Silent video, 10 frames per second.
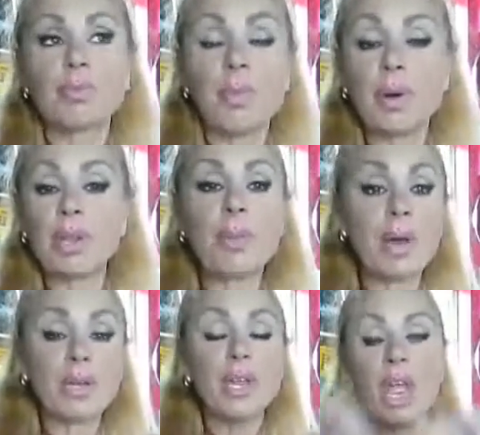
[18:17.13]
pardon the
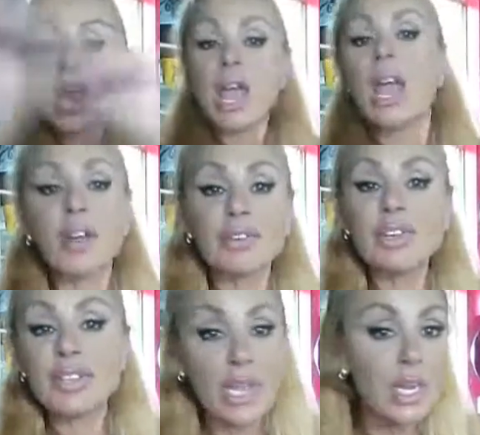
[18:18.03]
pun,
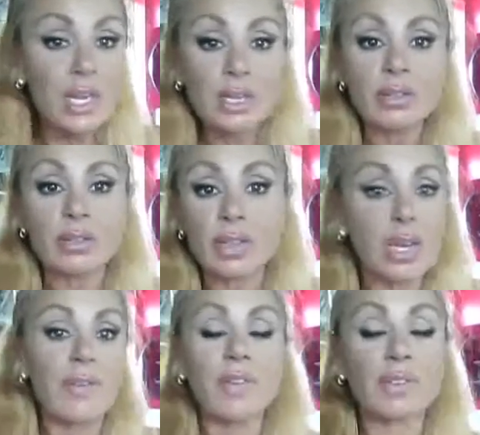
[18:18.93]
everything
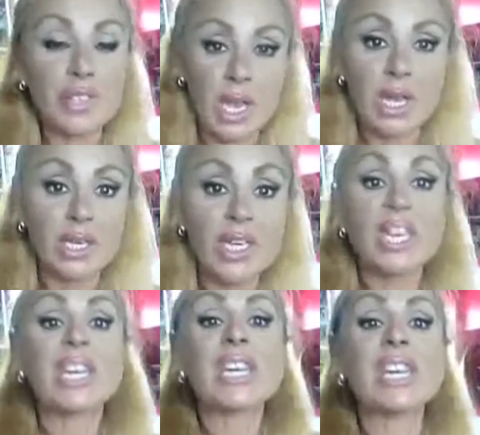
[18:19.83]
that I've ever said,
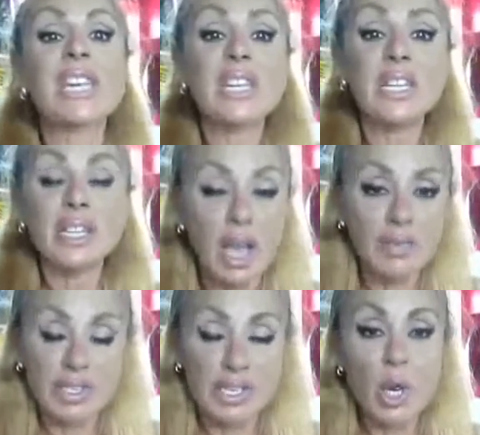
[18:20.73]
he
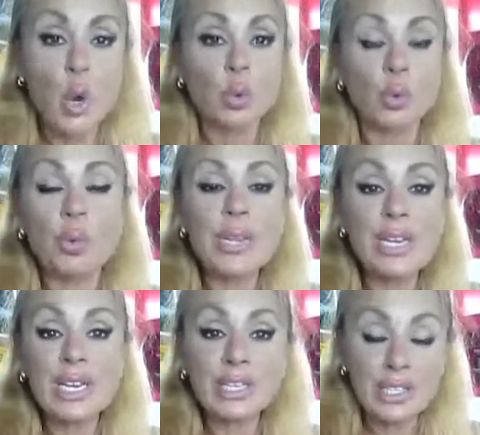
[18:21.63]
loves it. When we
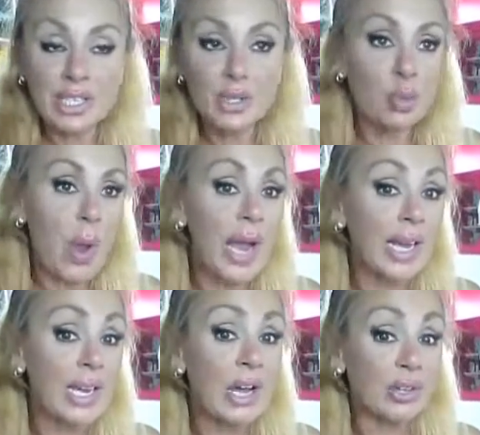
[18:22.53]
get his
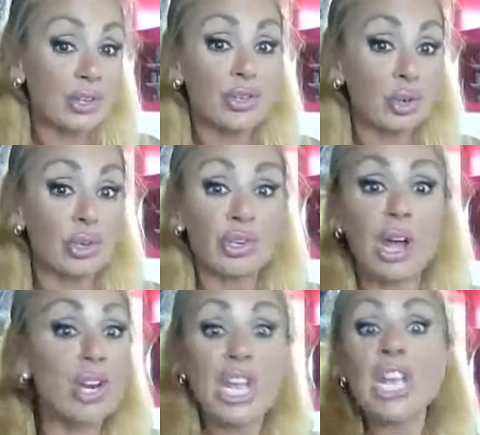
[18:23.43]
wagon out or stroller
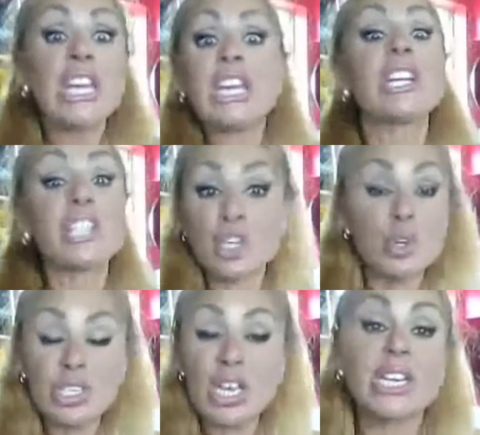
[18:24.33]
out, he gets
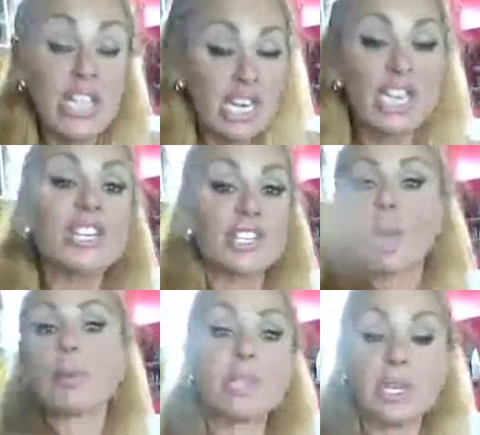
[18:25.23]
so excited, he
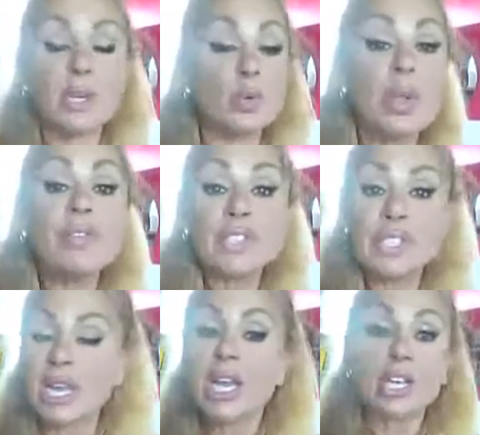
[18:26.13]
jumps in it. We even
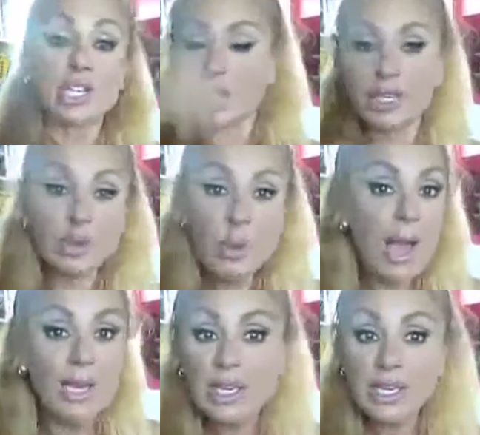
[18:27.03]
say, get in your
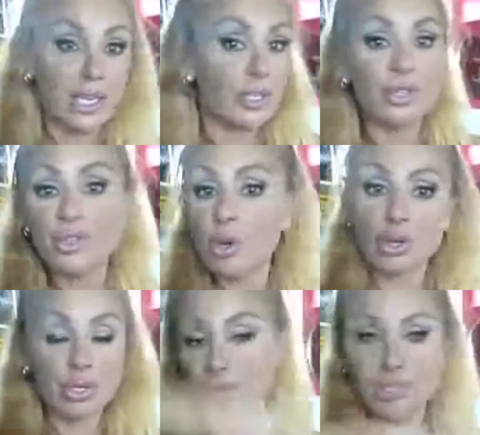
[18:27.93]
wagon, get in your
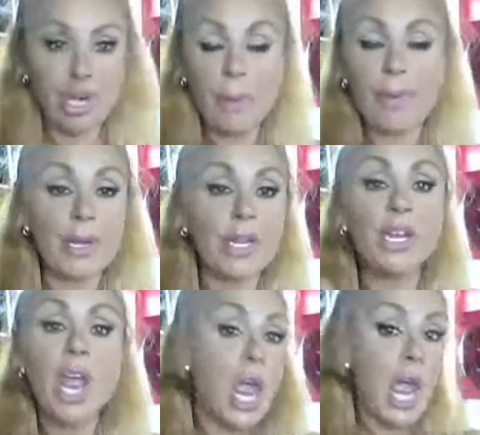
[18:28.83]
stroller. He'll jump in
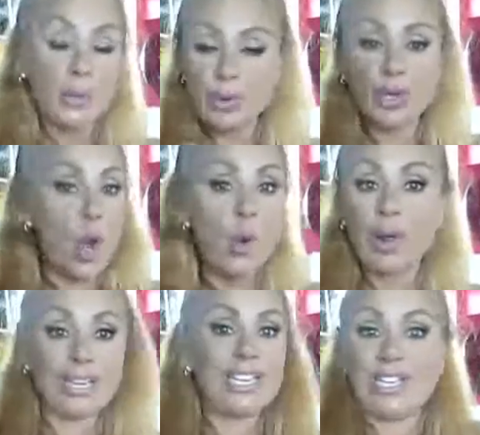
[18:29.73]
it. And we go,
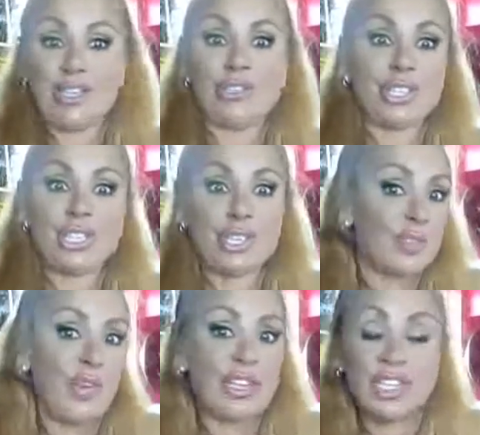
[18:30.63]
and you can see
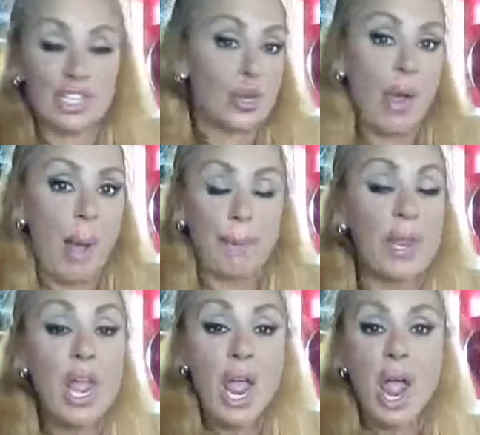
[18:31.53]
his face. He's so
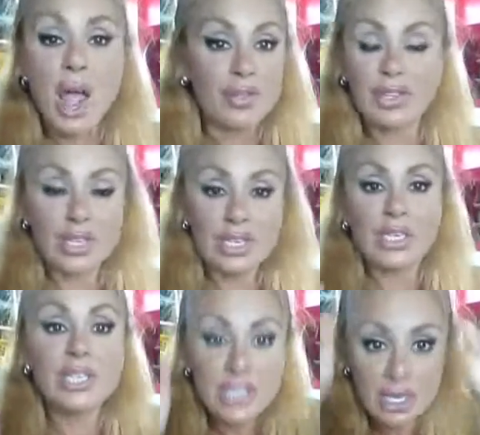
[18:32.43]
happy. And then
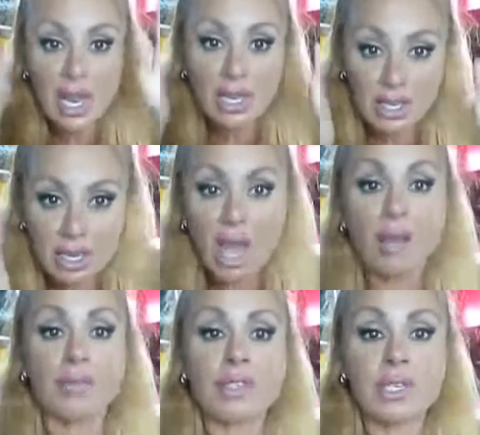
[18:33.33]
he just
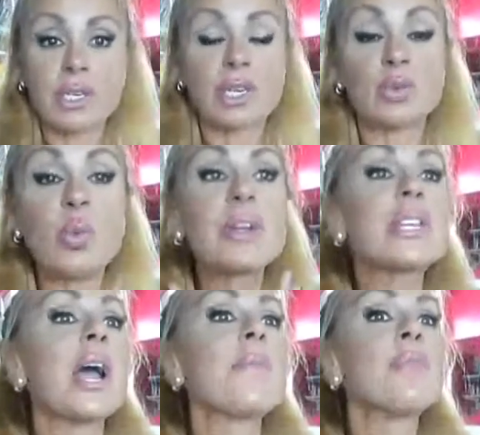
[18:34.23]
loves. One
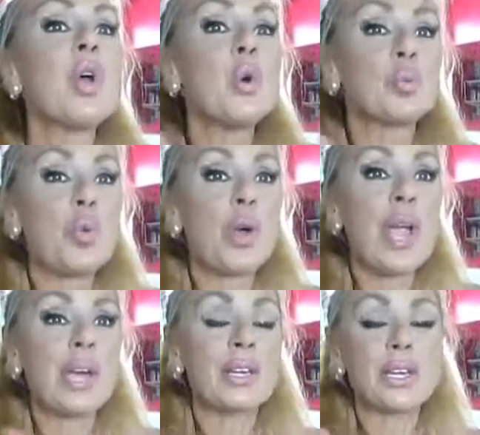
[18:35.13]
time, Roy
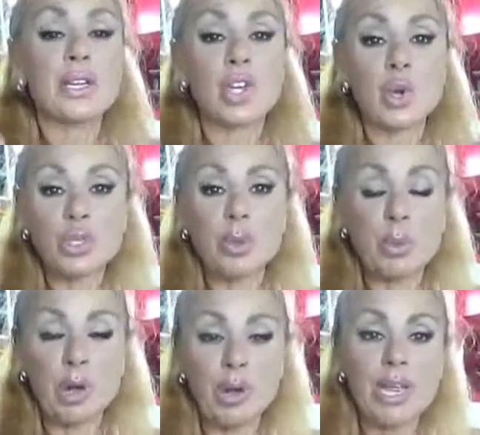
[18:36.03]
had to go
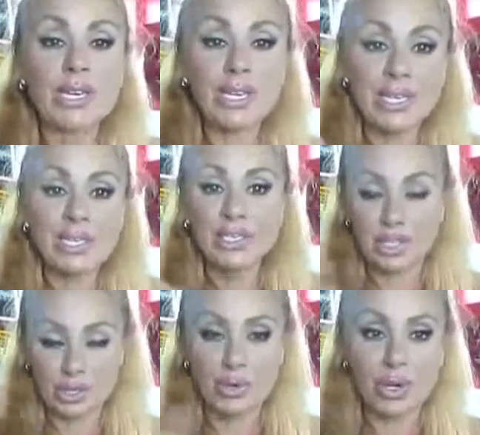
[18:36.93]
somewhere, and he needed
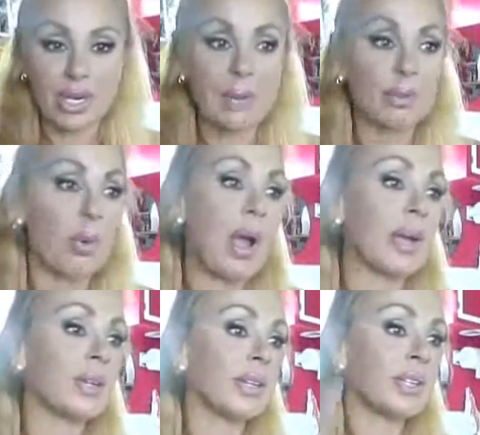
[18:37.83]
to keep the
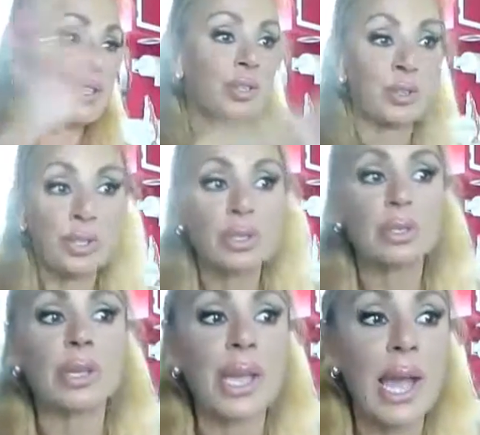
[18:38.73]
wagon. Excuse
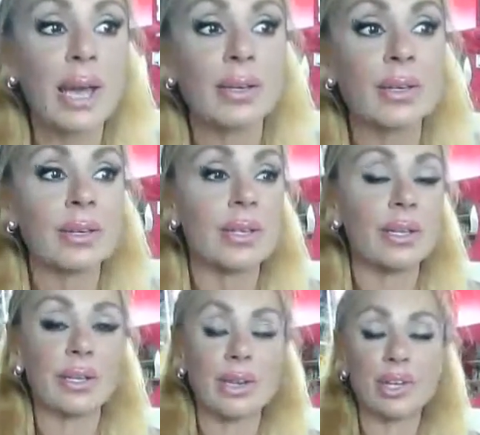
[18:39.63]
the cat
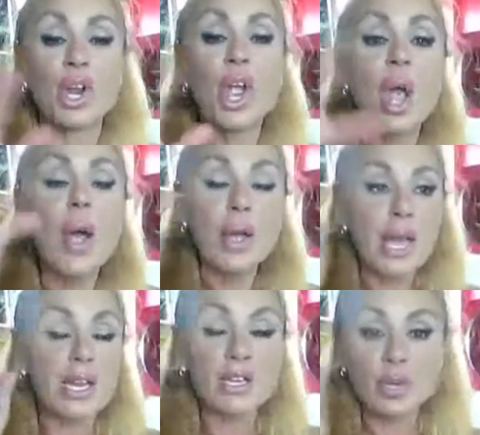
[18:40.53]
yelling out there.
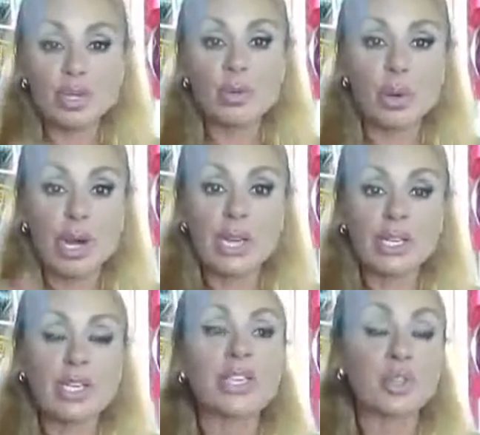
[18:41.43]
Had to go somewhere
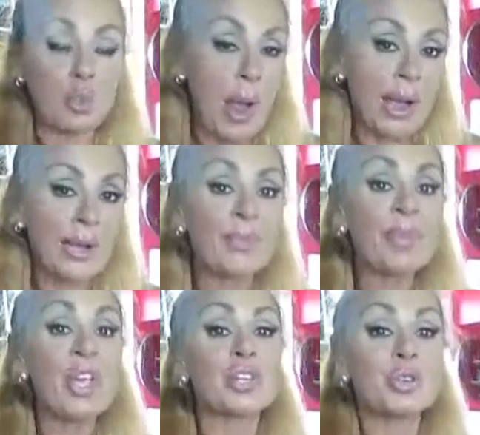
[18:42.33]
and needed the wagon.
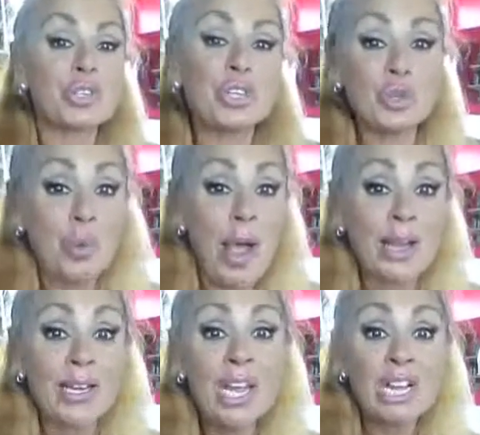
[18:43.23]
So he took the
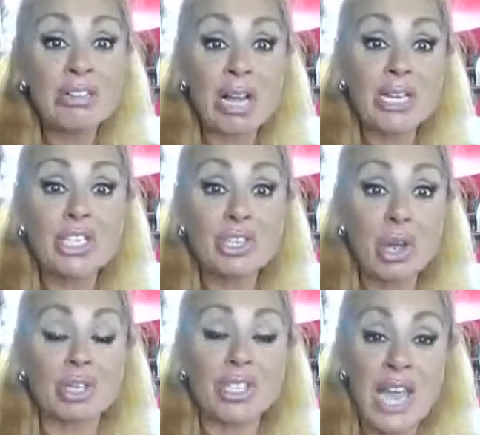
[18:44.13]
wagon. Clyde
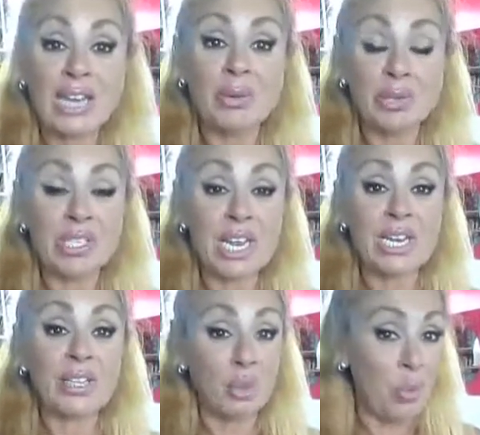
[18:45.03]
saw Daddy was
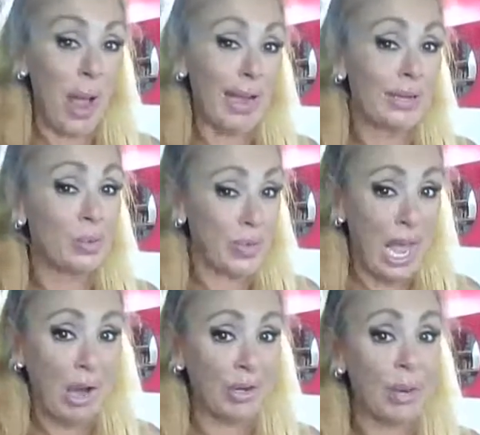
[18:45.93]
taking the wagon
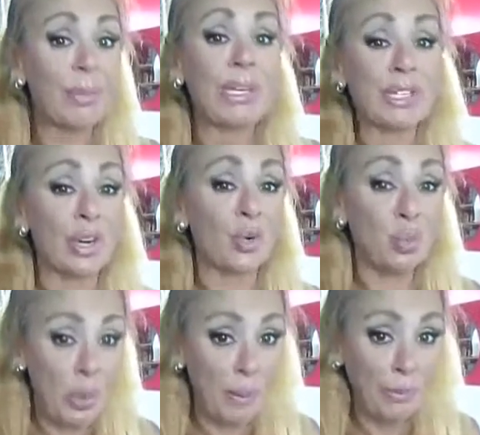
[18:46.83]
without him, and he
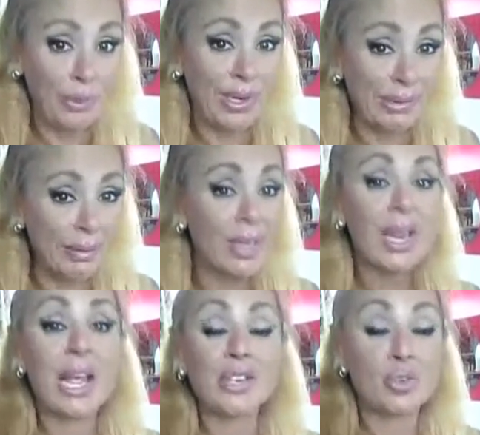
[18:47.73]
started whimpering
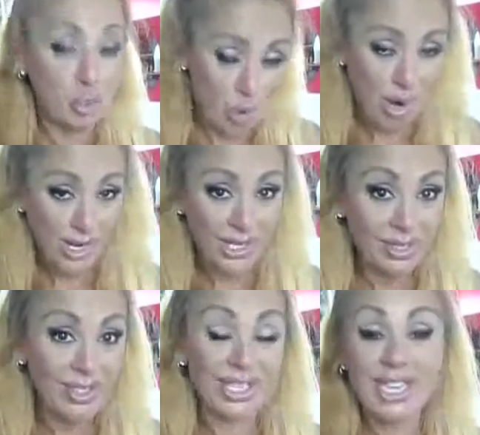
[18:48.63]
and
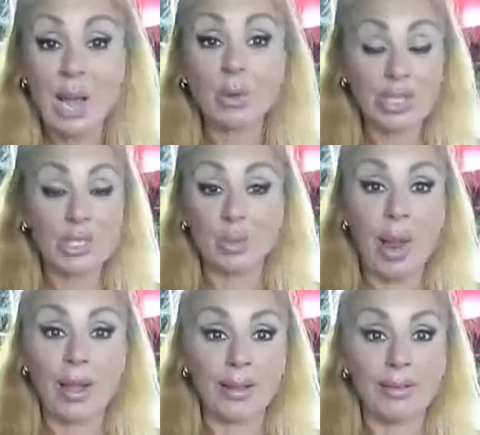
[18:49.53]
crying because that was his
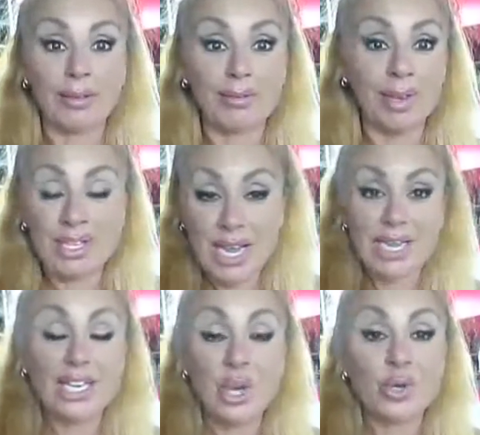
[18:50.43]
wagon. Because
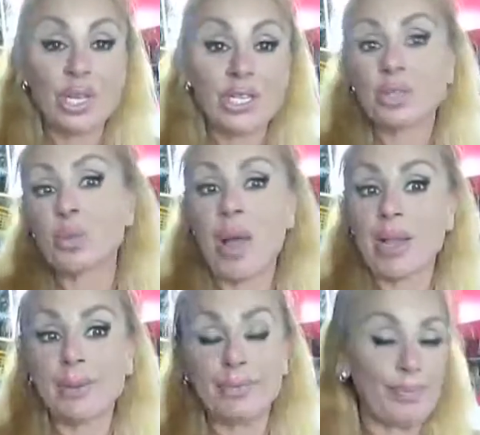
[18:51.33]
he knows that's his
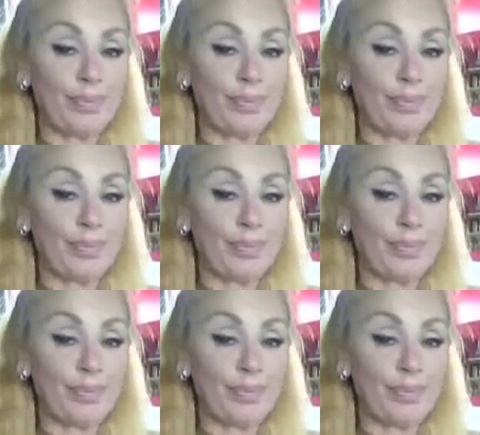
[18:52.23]
wagon.